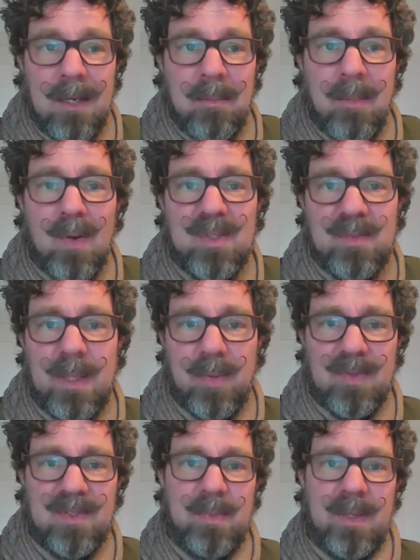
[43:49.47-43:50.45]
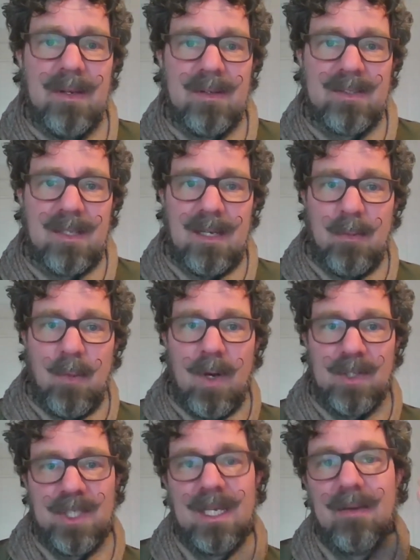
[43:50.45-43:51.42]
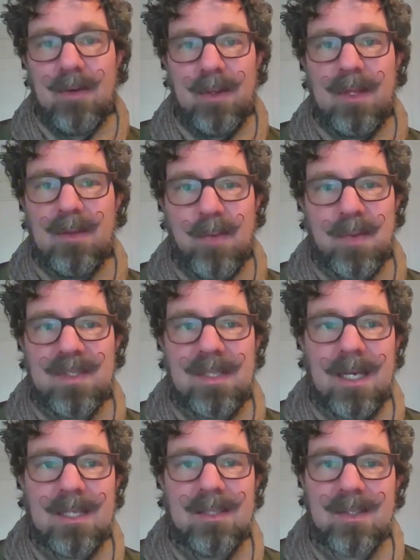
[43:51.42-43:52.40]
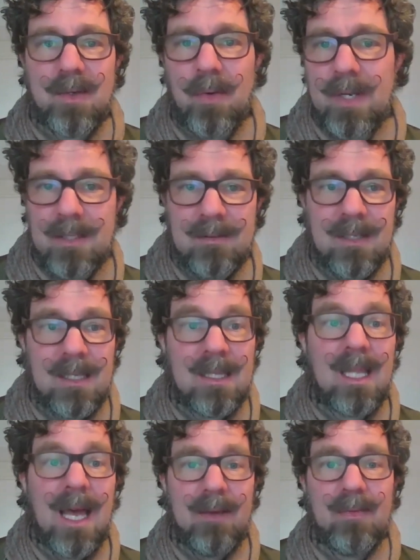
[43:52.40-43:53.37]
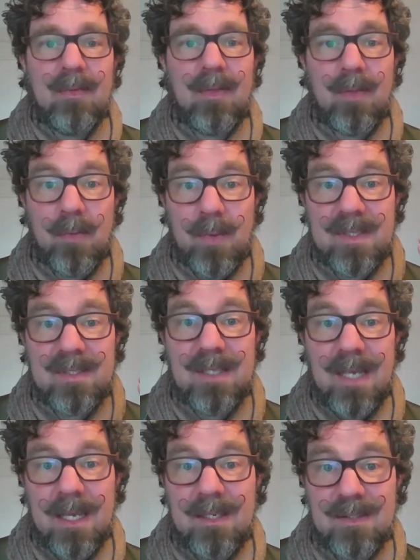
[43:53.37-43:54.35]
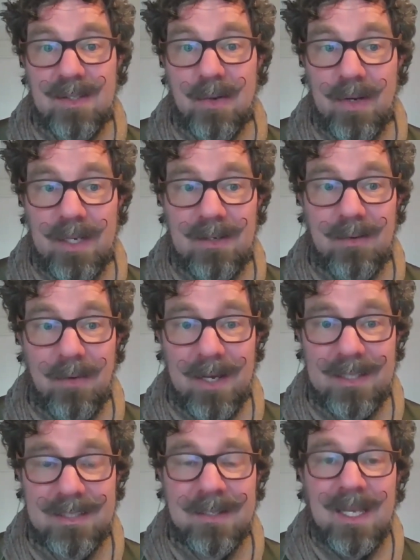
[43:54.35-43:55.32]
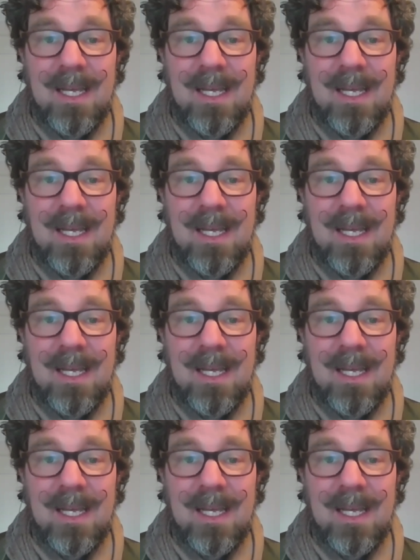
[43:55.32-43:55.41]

most people spend their time watching everything through a second screen, life through a second screen, right?